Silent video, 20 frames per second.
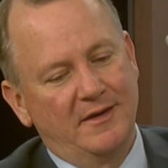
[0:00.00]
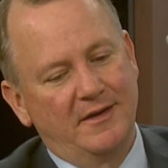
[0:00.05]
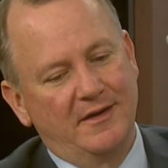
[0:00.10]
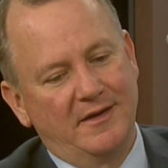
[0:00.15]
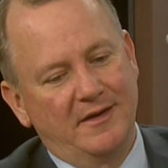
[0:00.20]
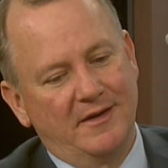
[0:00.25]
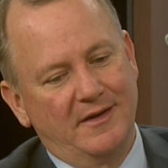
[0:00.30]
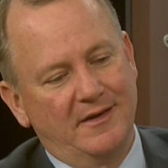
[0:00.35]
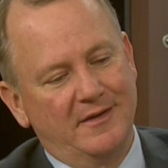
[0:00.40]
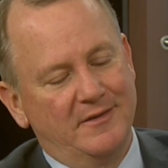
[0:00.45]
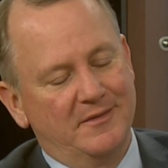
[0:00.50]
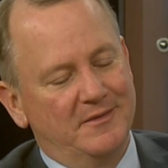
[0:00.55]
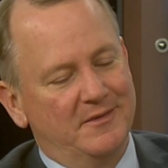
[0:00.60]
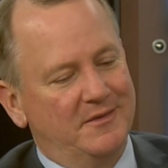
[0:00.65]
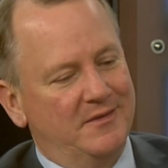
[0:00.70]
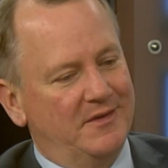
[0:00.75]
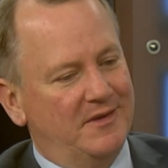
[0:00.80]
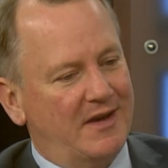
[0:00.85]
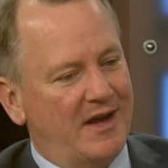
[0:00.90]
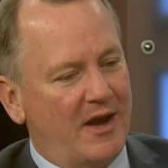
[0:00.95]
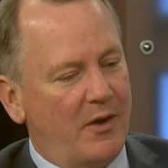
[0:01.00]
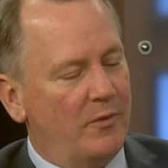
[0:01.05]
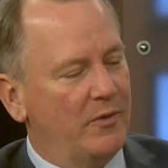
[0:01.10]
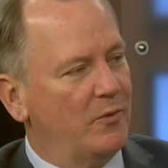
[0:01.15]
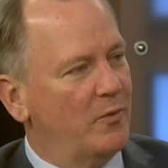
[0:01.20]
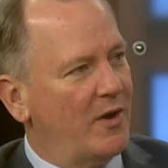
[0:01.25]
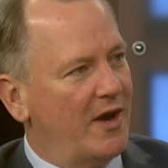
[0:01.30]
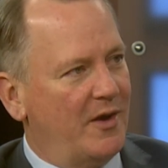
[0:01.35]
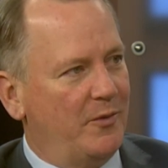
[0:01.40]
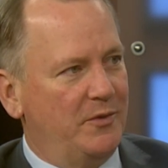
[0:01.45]
how
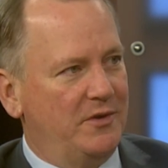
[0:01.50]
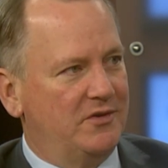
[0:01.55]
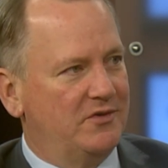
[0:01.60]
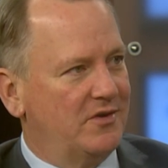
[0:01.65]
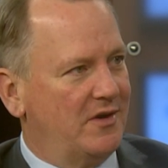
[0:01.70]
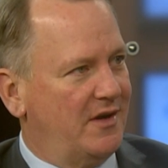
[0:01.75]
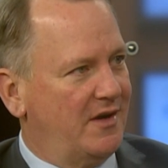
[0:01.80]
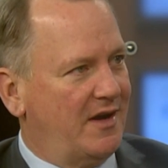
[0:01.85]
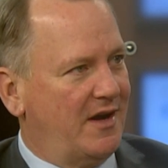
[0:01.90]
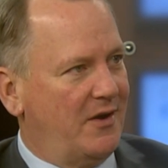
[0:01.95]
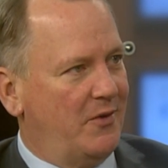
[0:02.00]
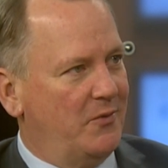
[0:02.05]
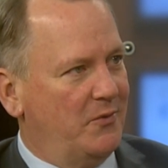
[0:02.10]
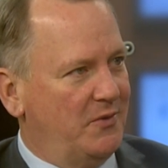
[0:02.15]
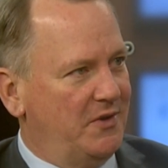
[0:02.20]
and why how